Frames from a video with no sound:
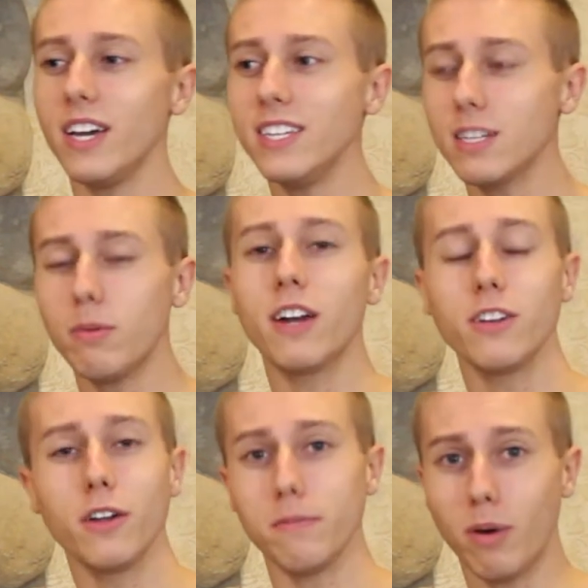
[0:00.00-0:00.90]

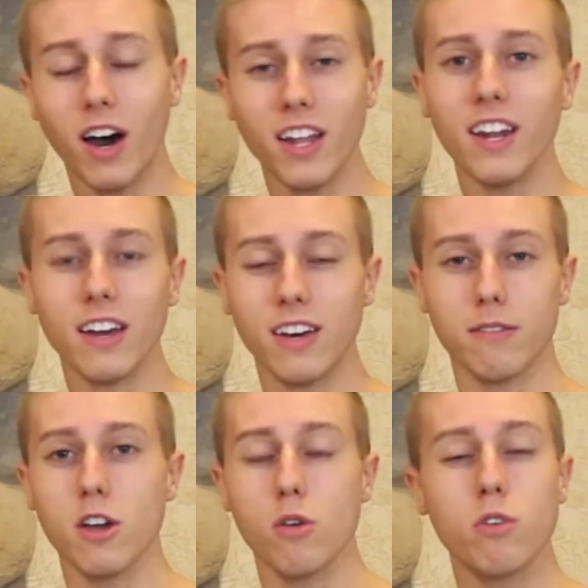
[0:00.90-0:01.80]
ASICMiner, I bought in at
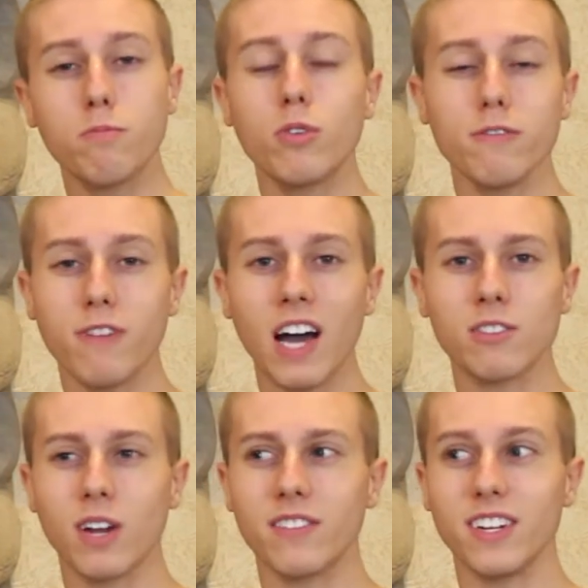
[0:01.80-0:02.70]
like 1.5 or whatever,